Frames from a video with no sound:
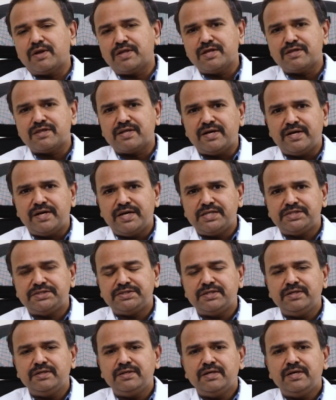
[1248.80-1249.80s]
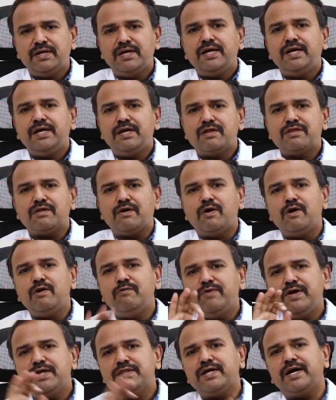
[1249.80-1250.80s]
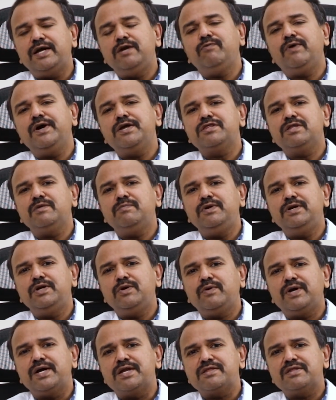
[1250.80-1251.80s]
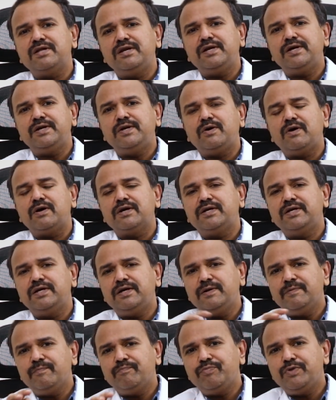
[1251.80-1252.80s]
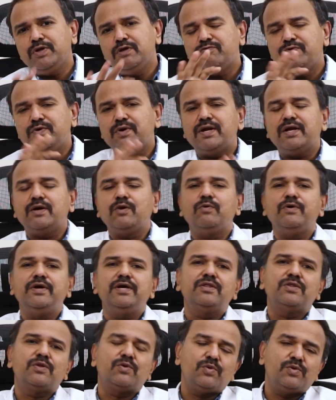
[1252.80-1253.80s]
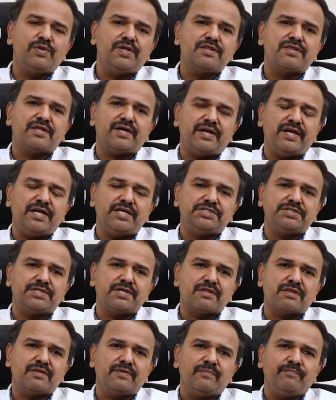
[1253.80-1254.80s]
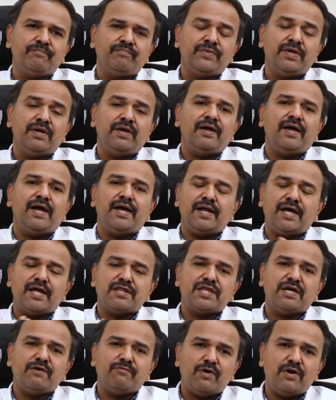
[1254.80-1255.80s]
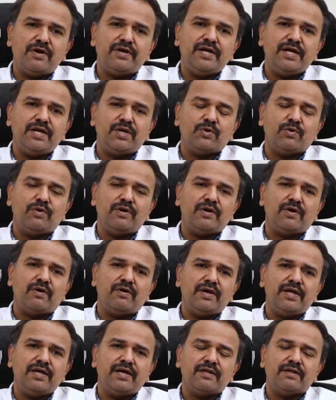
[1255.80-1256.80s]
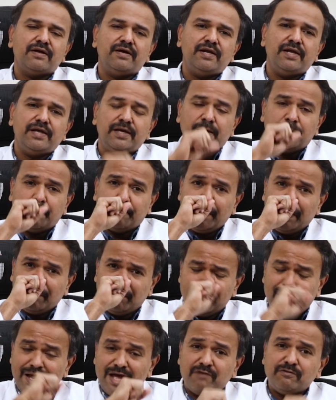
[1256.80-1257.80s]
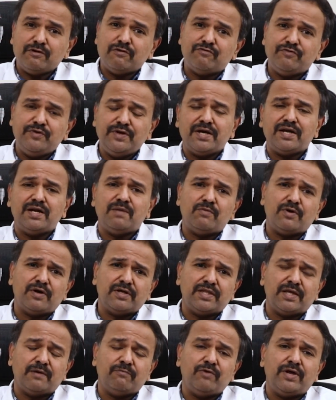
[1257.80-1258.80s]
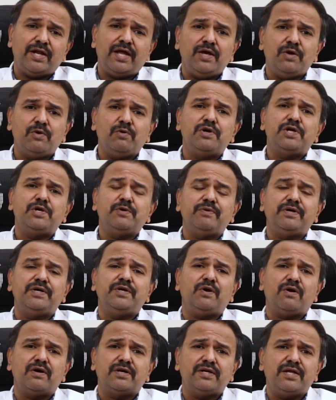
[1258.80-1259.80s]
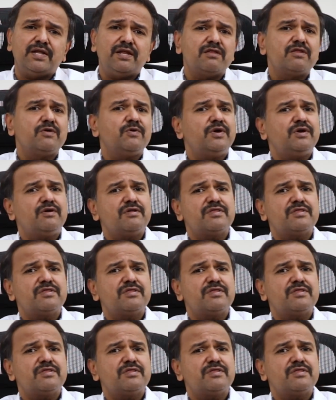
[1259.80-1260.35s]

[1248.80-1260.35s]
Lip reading: this condition. It is always advisable to consult a doctor if you are going through these conditions. And as I have already told earlier, people have a fear among them. When I go to a doctor, he is going